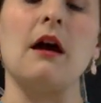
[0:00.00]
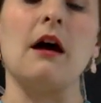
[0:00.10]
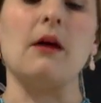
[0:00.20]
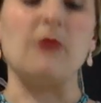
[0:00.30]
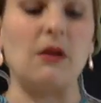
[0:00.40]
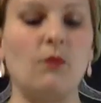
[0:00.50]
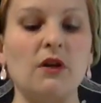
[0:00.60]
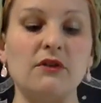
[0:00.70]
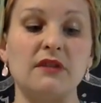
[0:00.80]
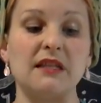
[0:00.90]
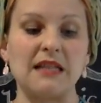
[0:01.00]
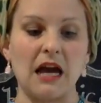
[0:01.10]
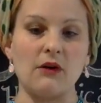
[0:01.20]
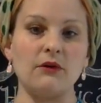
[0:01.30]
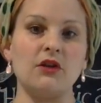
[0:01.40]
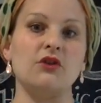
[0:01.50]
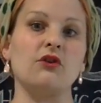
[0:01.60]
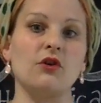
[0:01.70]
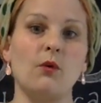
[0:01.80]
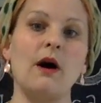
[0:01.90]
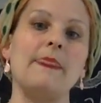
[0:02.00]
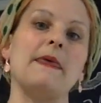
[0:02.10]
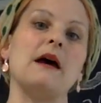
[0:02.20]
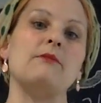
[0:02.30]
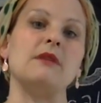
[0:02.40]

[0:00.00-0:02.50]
And when you sit down, you're going to want that,